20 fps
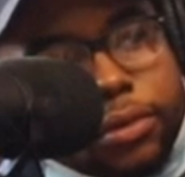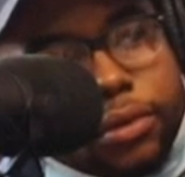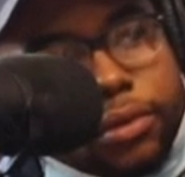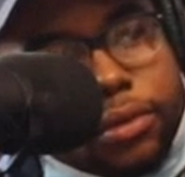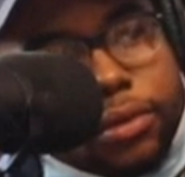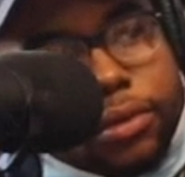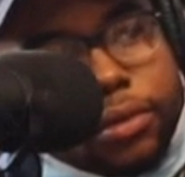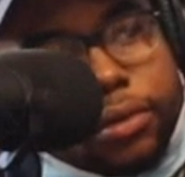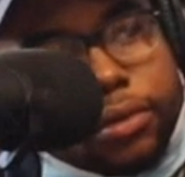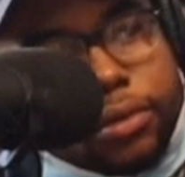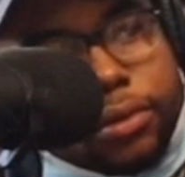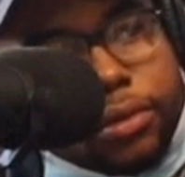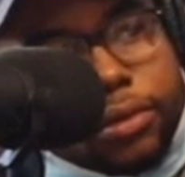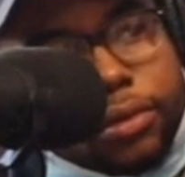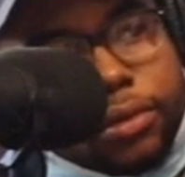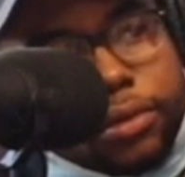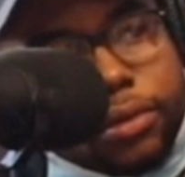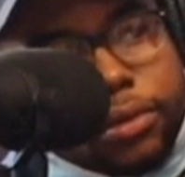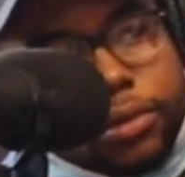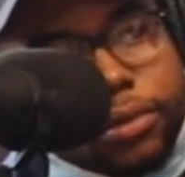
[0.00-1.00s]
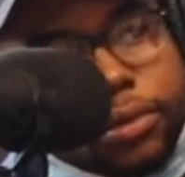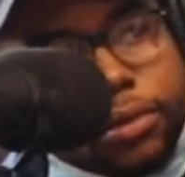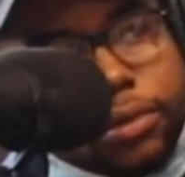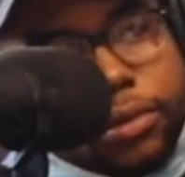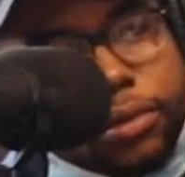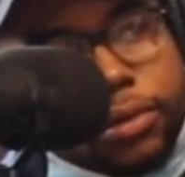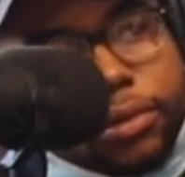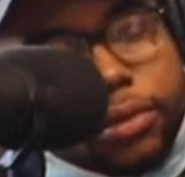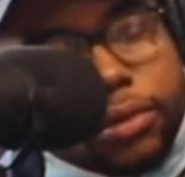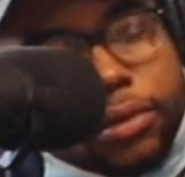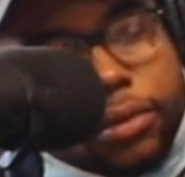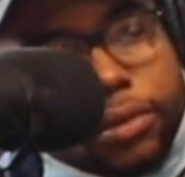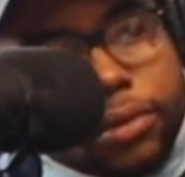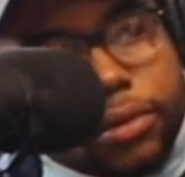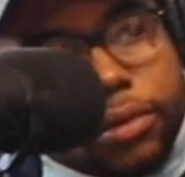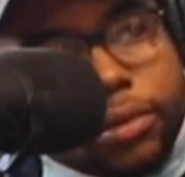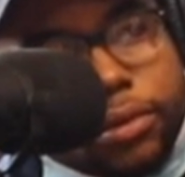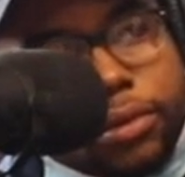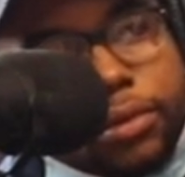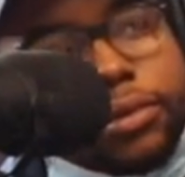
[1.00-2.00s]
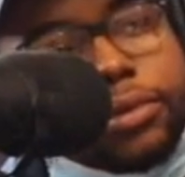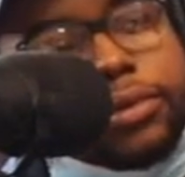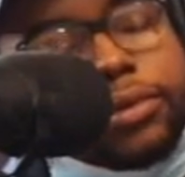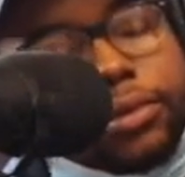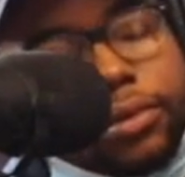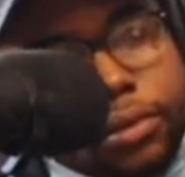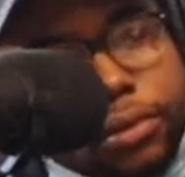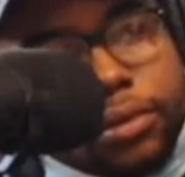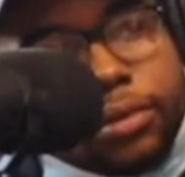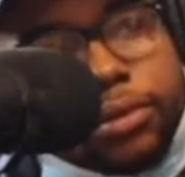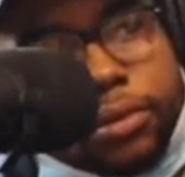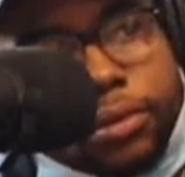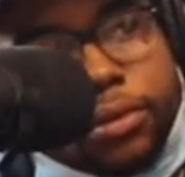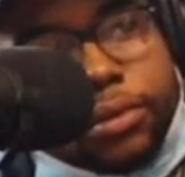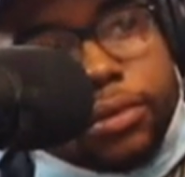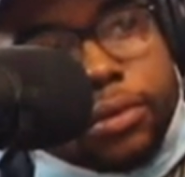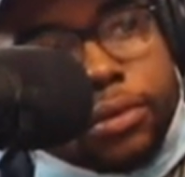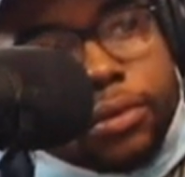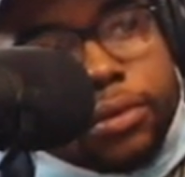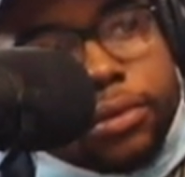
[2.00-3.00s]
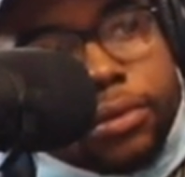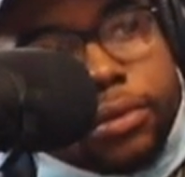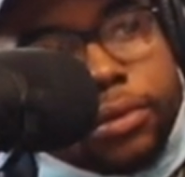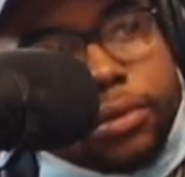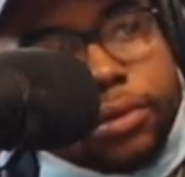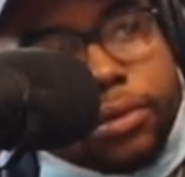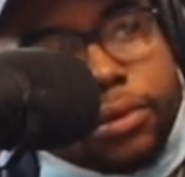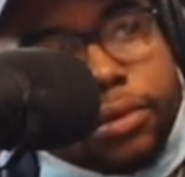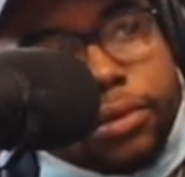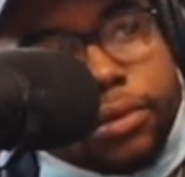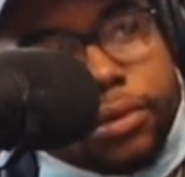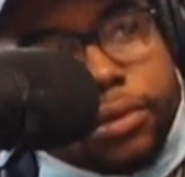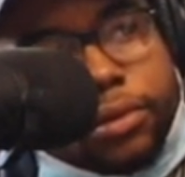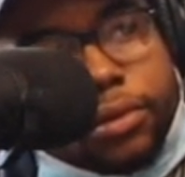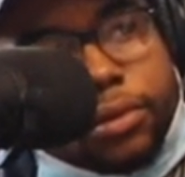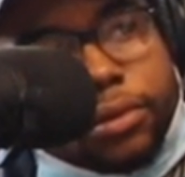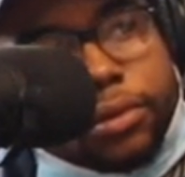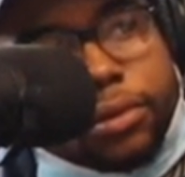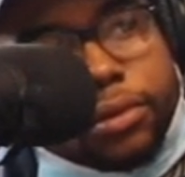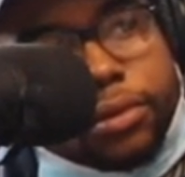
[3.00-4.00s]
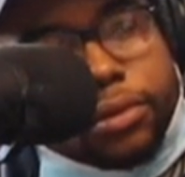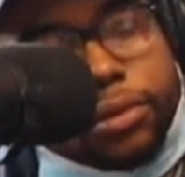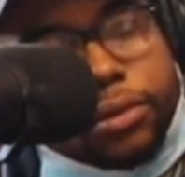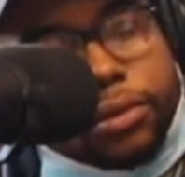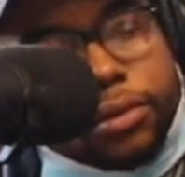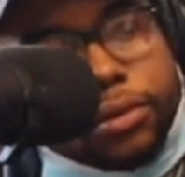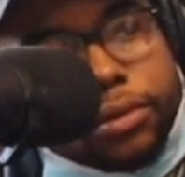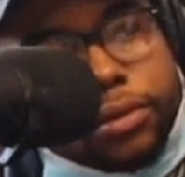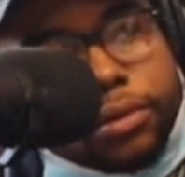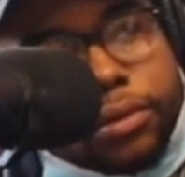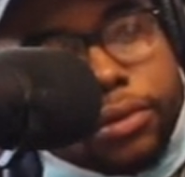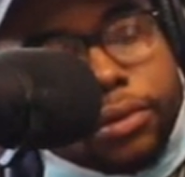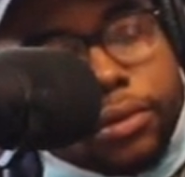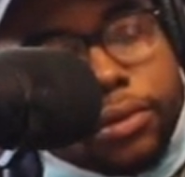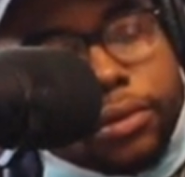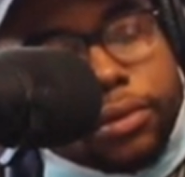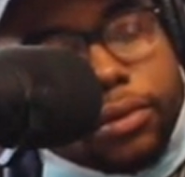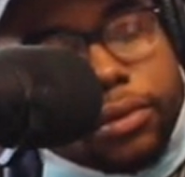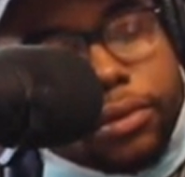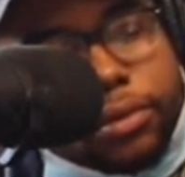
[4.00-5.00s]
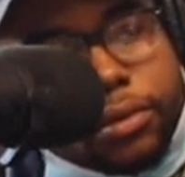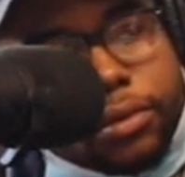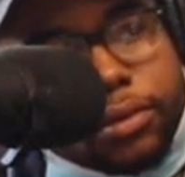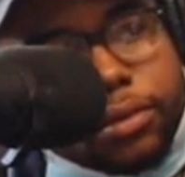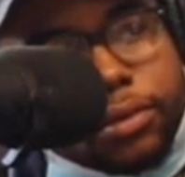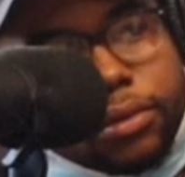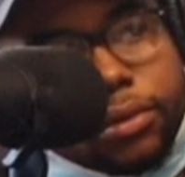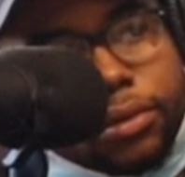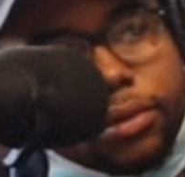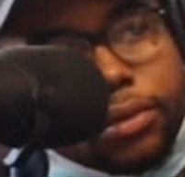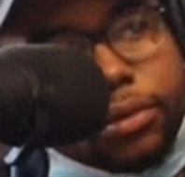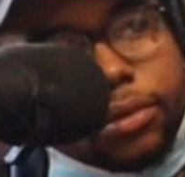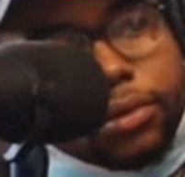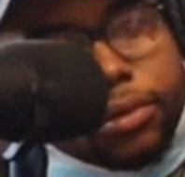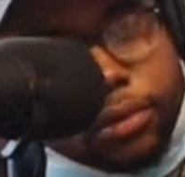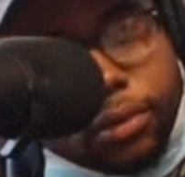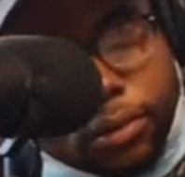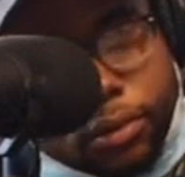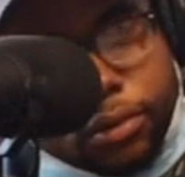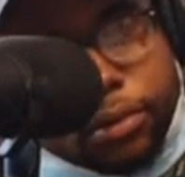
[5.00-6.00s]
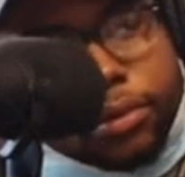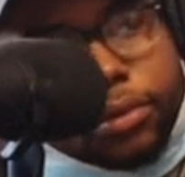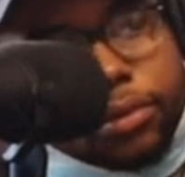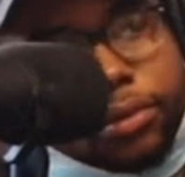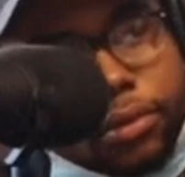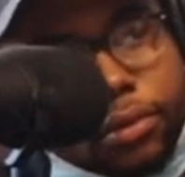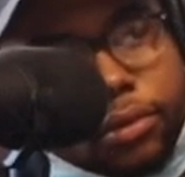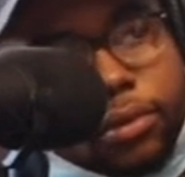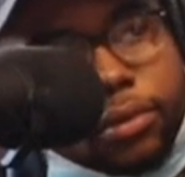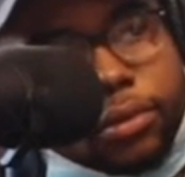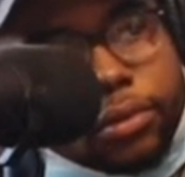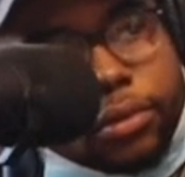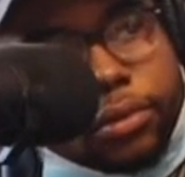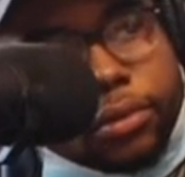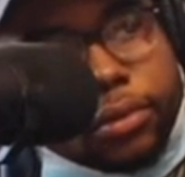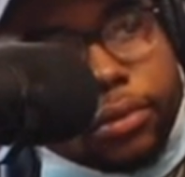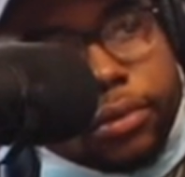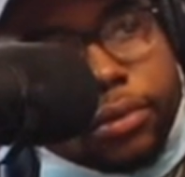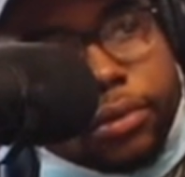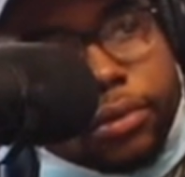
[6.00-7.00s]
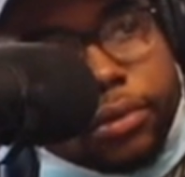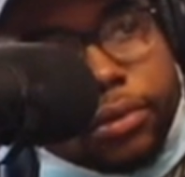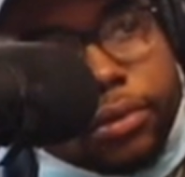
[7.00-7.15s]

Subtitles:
(not speaking)